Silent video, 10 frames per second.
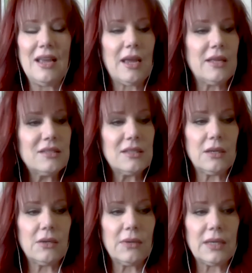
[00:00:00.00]
And
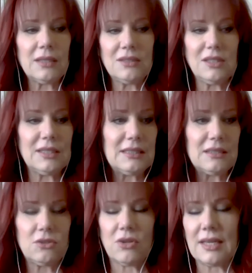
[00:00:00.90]
so it
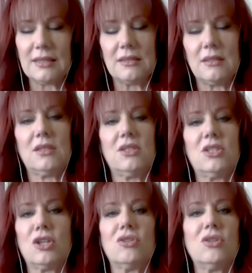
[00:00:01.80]
just
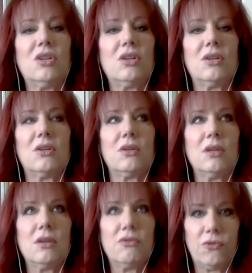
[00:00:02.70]
transitioned her
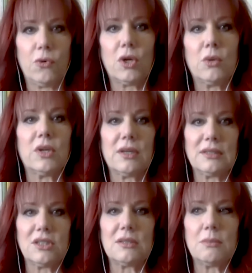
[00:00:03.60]
forward.
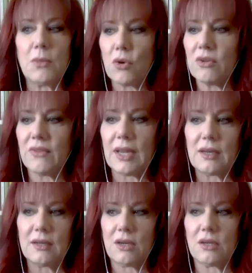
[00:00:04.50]
It just
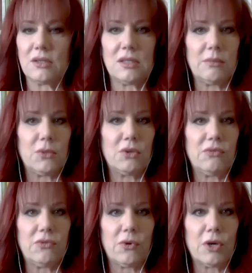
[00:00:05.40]
motivated her to move
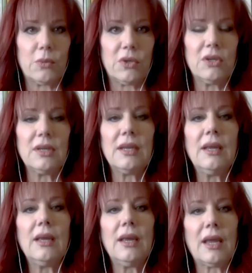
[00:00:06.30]
forward
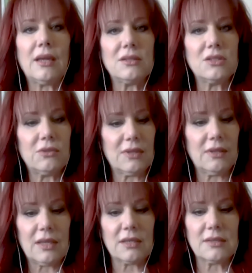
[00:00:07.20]
and do the
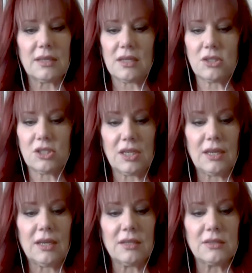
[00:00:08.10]
things that
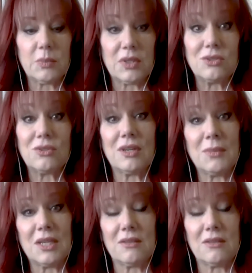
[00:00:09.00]
she has been dreaming